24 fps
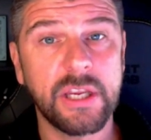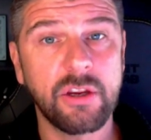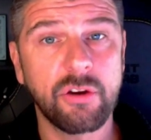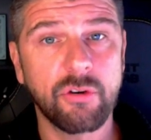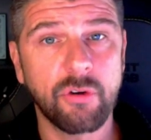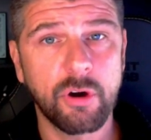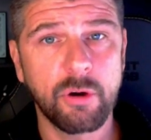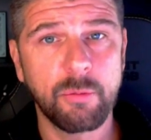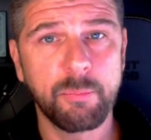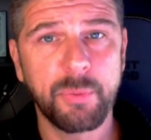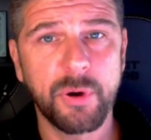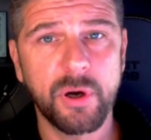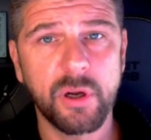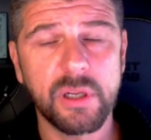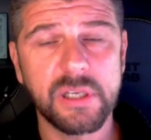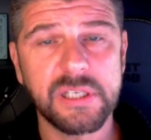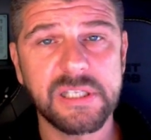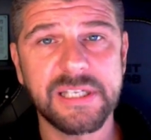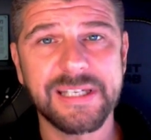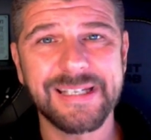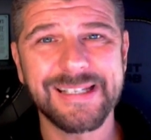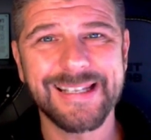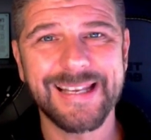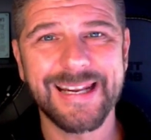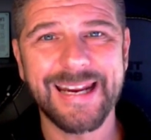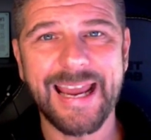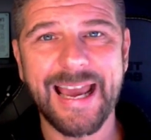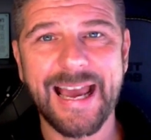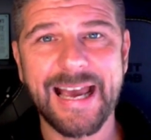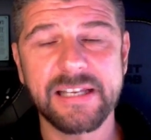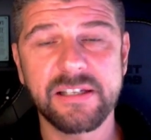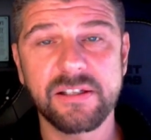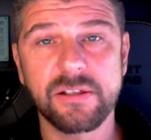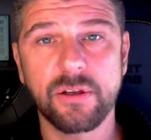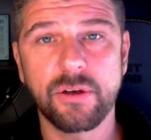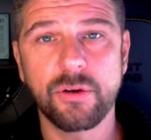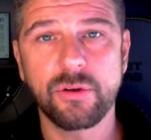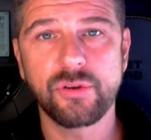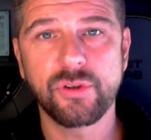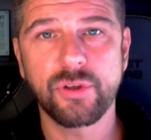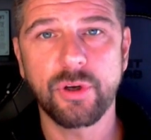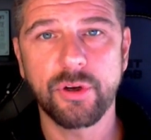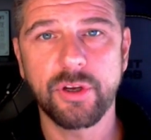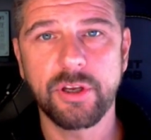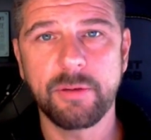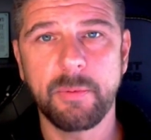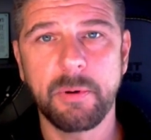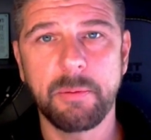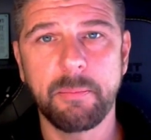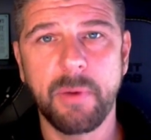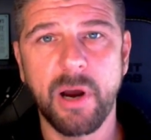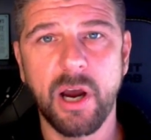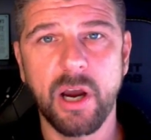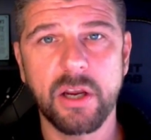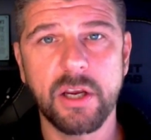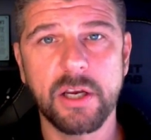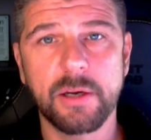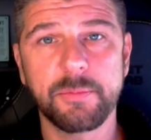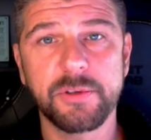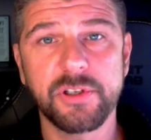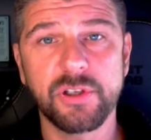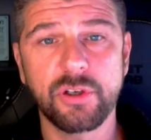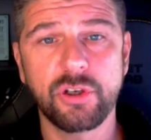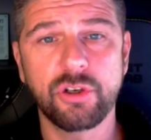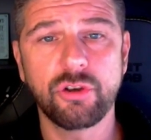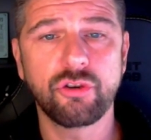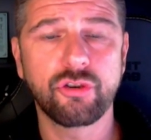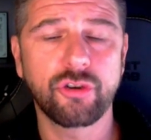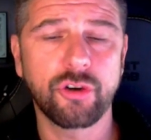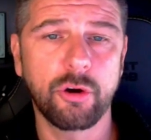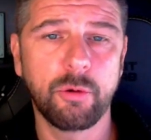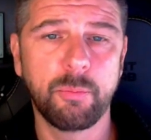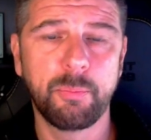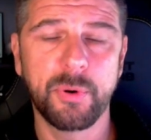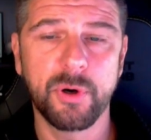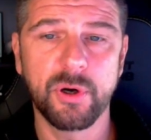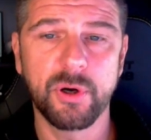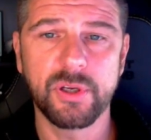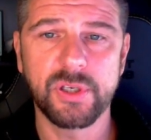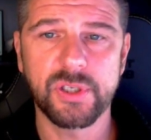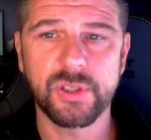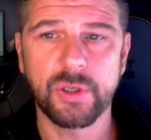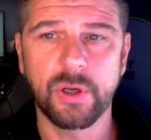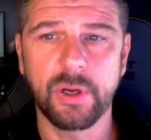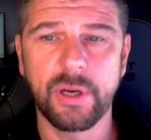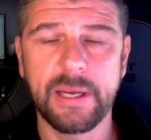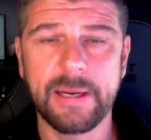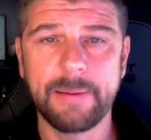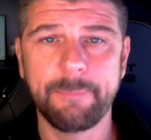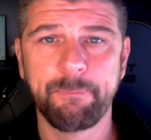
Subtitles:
your own policies that it has those document markups and control points on it.